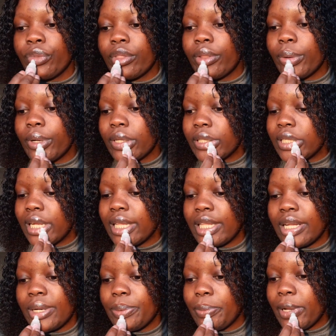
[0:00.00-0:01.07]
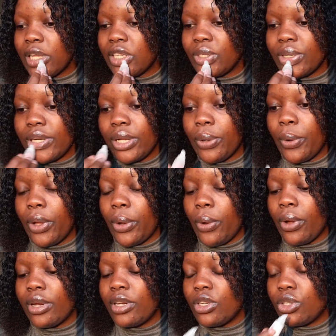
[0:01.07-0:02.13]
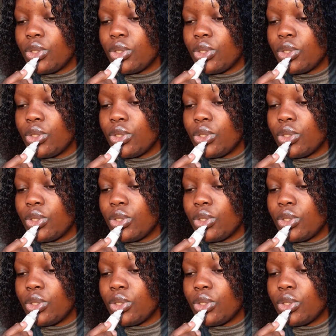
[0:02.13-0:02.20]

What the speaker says: was nothing much really going on in